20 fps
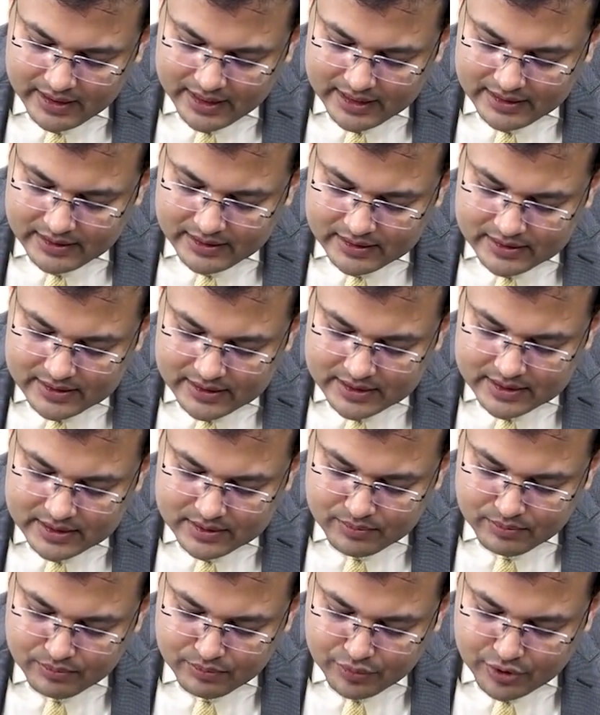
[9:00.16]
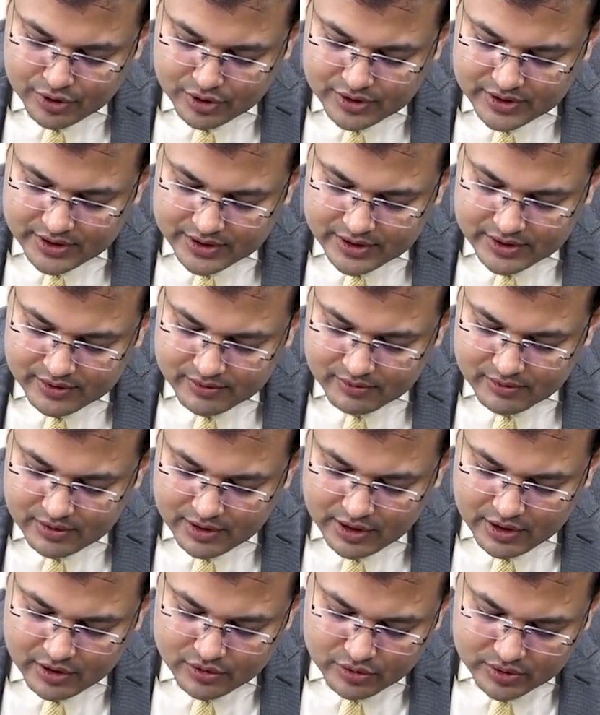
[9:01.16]
and this is positive.
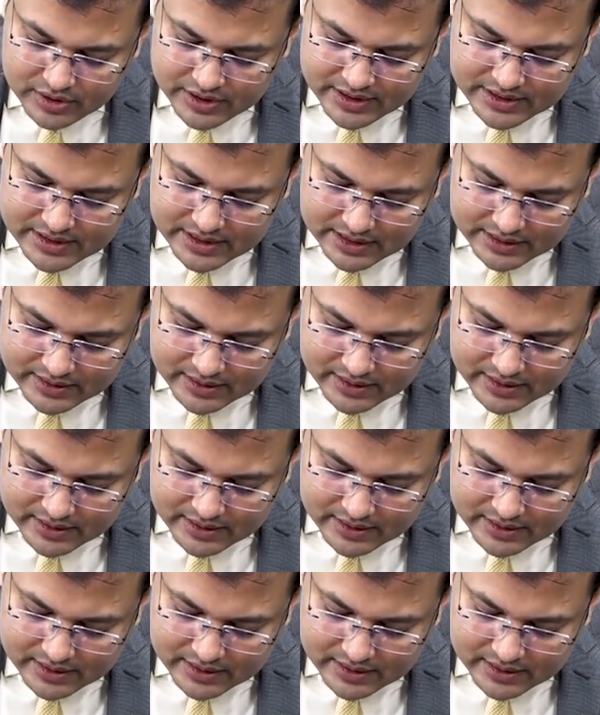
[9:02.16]
So these are